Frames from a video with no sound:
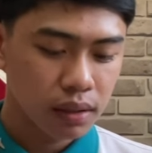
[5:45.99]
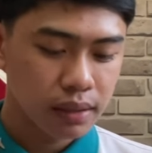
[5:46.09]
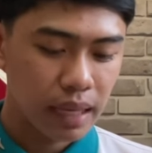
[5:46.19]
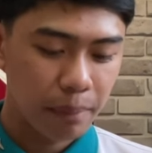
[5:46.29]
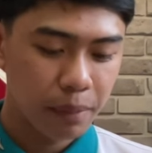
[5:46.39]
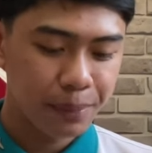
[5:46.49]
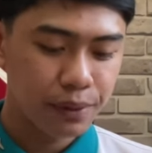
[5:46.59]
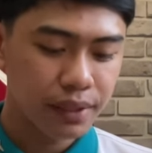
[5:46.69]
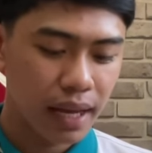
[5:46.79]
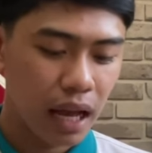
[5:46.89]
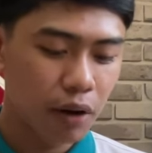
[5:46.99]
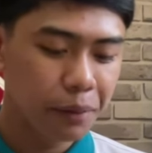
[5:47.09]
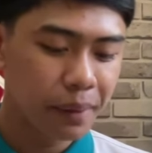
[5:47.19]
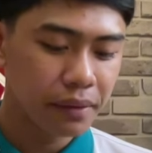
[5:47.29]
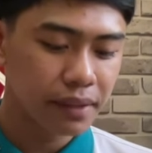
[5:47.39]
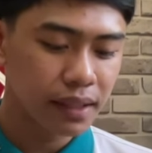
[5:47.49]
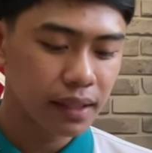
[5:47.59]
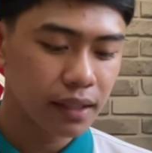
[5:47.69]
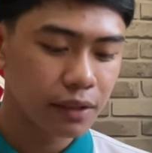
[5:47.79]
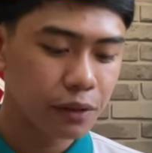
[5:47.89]
Sabi po niya, how about
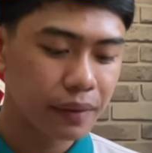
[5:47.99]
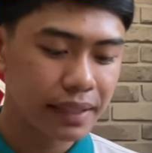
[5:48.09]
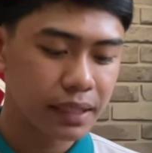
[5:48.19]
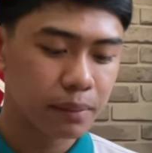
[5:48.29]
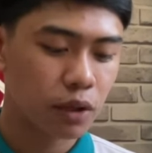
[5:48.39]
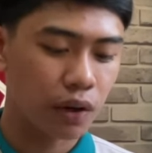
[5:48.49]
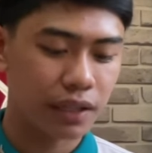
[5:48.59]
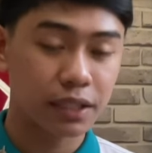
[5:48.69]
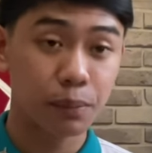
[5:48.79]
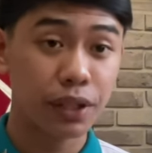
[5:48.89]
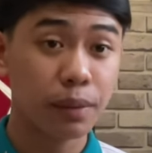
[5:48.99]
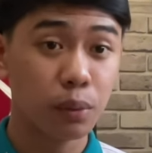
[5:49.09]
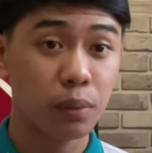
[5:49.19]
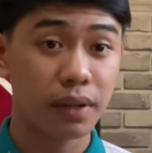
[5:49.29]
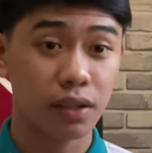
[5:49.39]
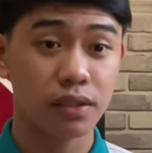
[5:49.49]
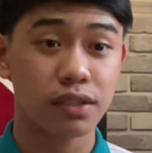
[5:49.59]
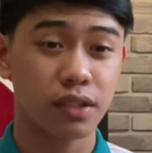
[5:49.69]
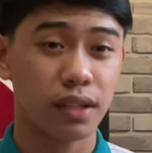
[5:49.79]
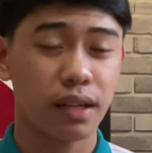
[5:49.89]
taking a tourism course? Pwede po ba yun,
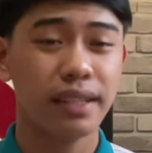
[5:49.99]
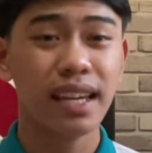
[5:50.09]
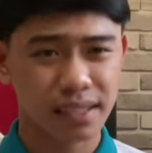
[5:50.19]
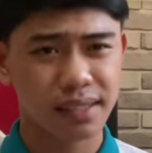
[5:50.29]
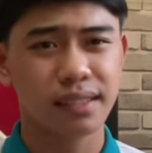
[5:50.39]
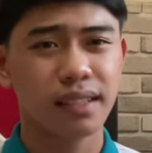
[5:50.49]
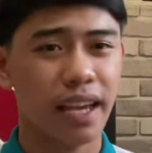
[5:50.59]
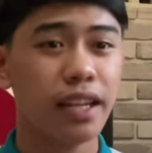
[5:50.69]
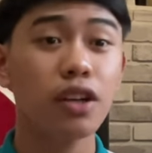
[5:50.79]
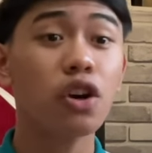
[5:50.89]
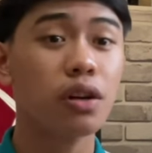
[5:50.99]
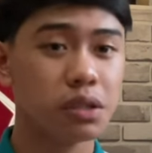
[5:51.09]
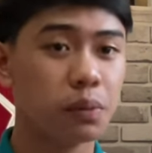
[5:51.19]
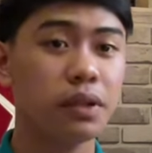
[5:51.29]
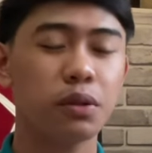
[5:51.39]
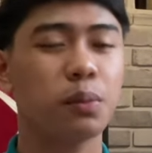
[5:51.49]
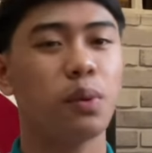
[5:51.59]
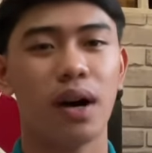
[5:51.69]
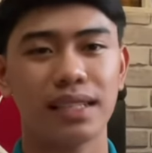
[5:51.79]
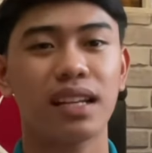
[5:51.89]
sir? Yes, any course will do
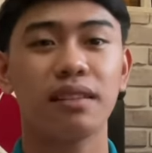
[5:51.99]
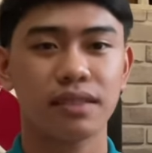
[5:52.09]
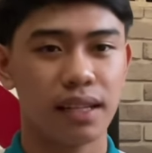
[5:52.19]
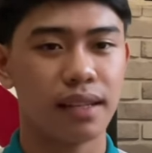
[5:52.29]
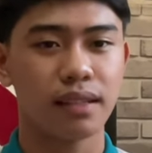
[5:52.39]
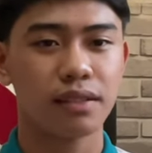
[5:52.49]
po, as I said.